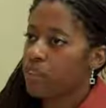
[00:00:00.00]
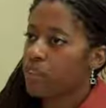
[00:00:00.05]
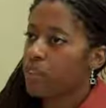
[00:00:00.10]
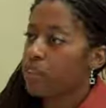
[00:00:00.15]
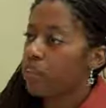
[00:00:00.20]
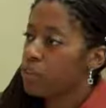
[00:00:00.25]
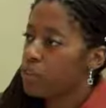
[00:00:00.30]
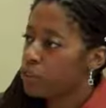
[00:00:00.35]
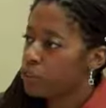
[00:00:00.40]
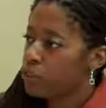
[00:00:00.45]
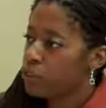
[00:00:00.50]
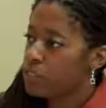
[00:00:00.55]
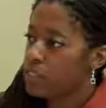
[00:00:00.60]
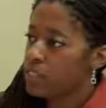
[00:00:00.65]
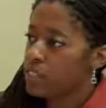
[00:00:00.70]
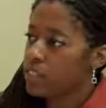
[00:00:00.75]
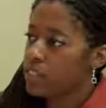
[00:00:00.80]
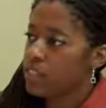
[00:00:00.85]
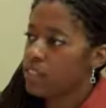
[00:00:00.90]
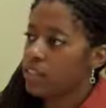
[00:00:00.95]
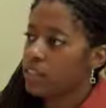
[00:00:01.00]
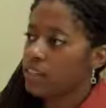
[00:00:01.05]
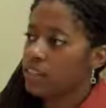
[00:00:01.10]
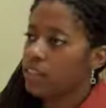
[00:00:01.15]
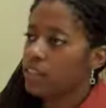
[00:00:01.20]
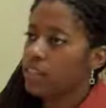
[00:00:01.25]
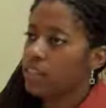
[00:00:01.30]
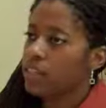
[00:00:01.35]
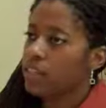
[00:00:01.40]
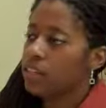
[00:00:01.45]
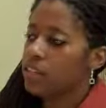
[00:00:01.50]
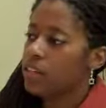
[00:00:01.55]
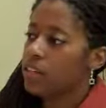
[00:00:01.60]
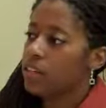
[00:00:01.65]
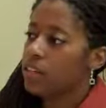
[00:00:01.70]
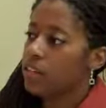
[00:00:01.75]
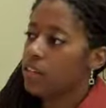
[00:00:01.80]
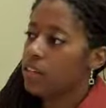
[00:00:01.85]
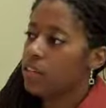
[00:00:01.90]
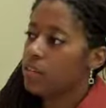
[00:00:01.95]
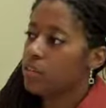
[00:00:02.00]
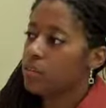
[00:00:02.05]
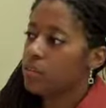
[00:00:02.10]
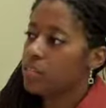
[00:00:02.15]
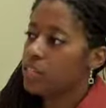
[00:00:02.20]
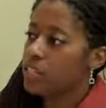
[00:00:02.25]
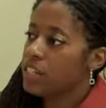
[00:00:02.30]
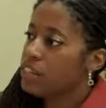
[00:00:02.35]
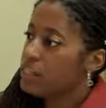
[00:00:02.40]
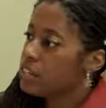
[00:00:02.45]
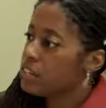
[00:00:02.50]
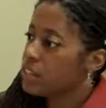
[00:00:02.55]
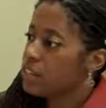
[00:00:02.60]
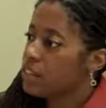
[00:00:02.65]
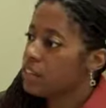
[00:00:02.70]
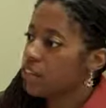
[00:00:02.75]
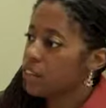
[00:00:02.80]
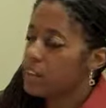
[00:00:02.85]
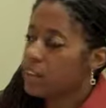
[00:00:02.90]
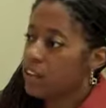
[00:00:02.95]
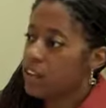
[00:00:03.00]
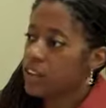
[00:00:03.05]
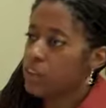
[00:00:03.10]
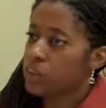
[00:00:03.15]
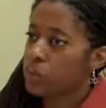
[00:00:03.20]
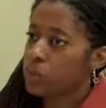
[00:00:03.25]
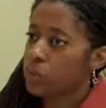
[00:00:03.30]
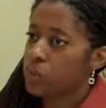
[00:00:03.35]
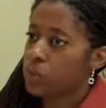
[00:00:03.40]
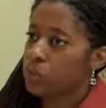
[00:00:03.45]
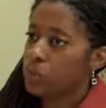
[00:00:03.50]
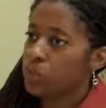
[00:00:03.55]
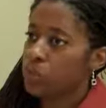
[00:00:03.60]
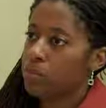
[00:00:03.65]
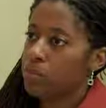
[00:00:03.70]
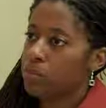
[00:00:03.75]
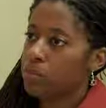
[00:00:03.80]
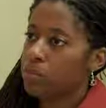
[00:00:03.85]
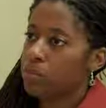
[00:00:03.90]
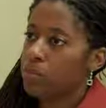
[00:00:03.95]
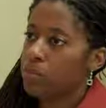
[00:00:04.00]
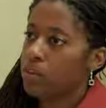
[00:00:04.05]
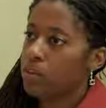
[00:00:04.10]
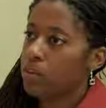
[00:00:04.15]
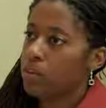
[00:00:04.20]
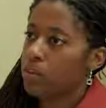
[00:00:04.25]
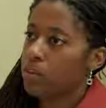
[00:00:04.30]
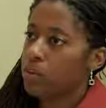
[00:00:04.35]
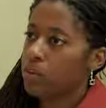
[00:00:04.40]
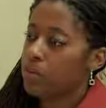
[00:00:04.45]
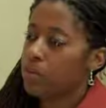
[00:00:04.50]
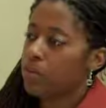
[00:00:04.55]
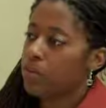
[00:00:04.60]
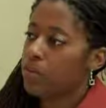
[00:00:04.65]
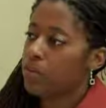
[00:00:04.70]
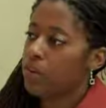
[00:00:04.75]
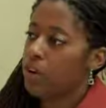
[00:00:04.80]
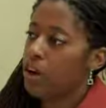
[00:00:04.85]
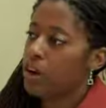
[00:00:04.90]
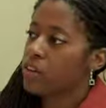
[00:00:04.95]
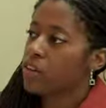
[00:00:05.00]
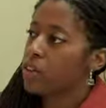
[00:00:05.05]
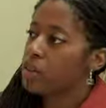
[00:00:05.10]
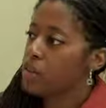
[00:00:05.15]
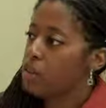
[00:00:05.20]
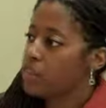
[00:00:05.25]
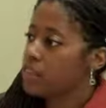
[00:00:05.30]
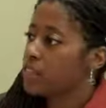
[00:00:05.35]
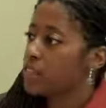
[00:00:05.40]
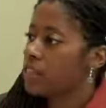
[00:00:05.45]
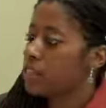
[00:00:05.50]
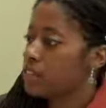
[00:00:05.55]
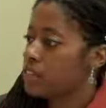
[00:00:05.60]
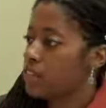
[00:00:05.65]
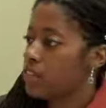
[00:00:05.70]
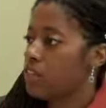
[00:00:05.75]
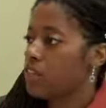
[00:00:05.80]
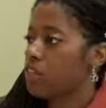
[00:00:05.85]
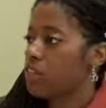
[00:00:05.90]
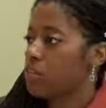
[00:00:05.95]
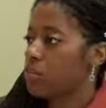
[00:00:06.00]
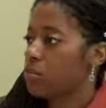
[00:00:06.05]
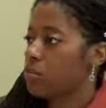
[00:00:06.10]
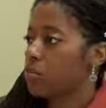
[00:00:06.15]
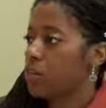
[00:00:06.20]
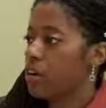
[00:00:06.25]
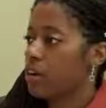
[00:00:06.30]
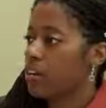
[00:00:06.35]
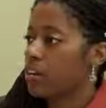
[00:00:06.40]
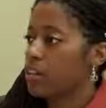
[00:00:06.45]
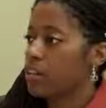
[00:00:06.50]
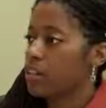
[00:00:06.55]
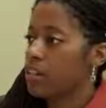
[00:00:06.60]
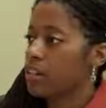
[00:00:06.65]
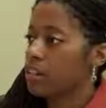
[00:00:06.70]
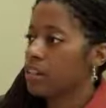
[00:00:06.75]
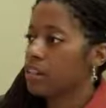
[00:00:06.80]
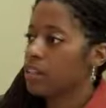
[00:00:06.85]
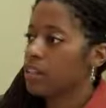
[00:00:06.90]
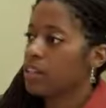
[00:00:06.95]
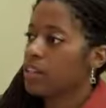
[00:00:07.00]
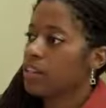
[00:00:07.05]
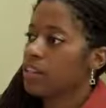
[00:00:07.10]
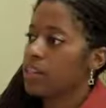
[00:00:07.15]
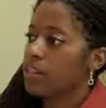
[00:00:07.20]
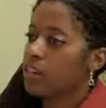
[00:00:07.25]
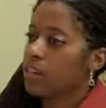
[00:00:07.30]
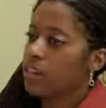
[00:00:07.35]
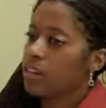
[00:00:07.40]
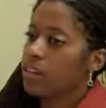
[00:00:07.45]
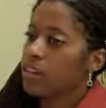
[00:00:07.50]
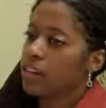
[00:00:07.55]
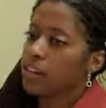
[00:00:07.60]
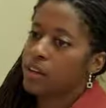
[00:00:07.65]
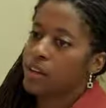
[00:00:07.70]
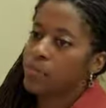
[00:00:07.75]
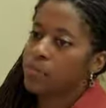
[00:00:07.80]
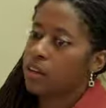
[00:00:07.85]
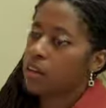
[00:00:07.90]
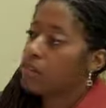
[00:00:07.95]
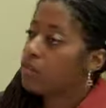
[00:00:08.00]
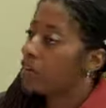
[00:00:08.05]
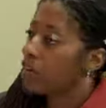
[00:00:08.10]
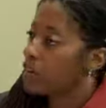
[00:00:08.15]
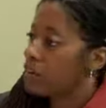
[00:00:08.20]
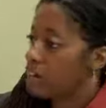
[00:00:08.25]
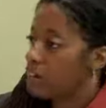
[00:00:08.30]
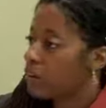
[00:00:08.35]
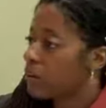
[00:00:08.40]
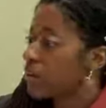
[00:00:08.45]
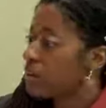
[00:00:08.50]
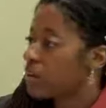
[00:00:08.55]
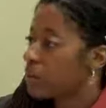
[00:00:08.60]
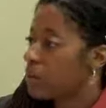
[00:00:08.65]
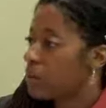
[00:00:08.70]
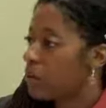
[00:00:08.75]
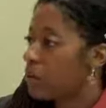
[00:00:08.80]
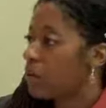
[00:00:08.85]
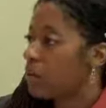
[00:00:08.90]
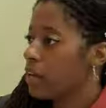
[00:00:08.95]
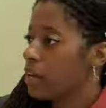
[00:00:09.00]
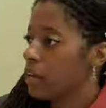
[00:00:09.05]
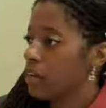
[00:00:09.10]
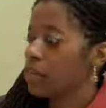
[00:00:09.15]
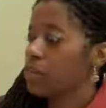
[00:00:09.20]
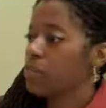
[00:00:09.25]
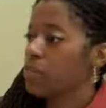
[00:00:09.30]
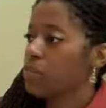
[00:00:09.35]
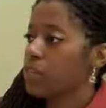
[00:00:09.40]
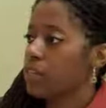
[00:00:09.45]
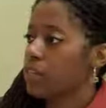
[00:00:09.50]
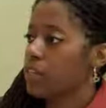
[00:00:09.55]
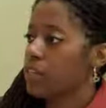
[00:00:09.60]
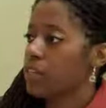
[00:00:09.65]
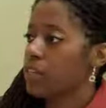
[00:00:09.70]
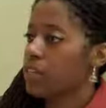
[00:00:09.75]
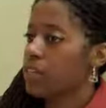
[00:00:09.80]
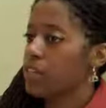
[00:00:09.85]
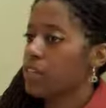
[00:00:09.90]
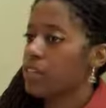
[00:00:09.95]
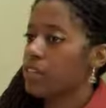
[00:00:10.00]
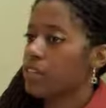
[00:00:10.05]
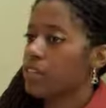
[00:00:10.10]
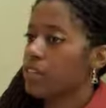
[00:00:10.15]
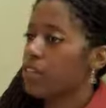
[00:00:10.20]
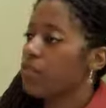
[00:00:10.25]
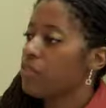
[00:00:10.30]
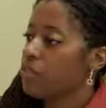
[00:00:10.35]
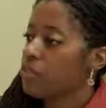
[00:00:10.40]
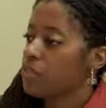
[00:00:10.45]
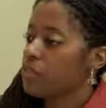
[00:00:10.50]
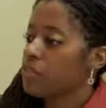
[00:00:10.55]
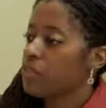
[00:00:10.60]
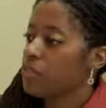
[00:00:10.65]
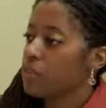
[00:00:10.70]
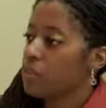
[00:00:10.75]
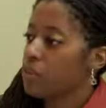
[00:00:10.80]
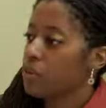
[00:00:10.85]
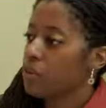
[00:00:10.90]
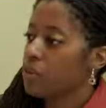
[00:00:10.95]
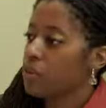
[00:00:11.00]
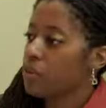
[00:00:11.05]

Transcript: literacy, teaching in the classroom, arts-based education projects, different narratives about black experience, even the